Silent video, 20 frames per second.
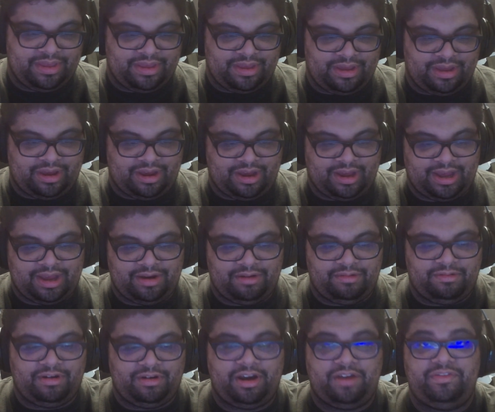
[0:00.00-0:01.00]

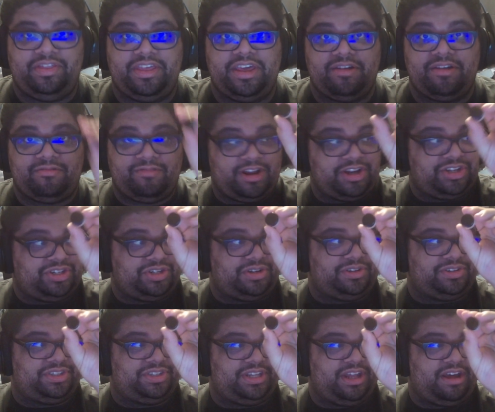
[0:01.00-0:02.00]
of the
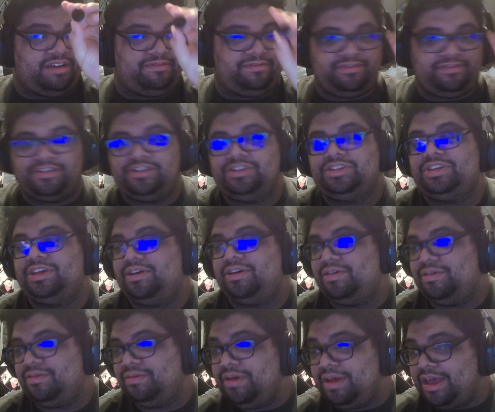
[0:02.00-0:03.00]
original stuff.
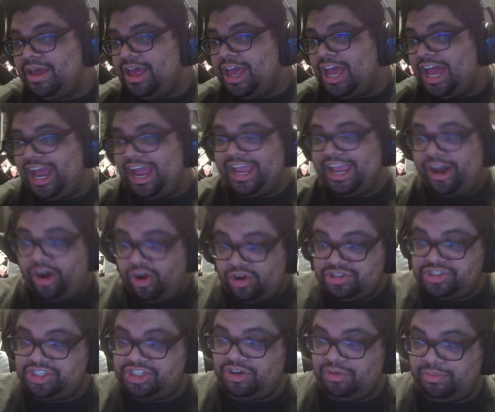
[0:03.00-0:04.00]
So I
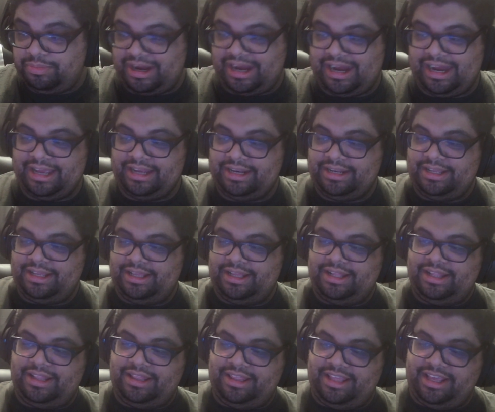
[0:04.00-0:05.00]
also bought
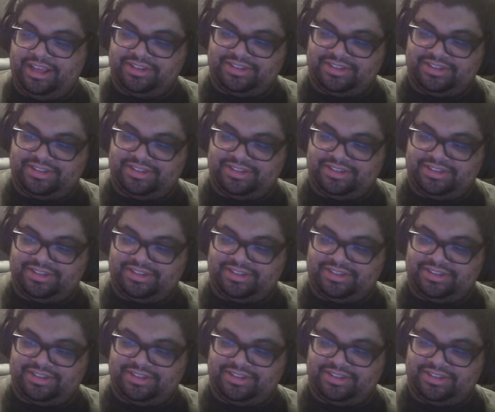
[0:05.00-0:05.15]
these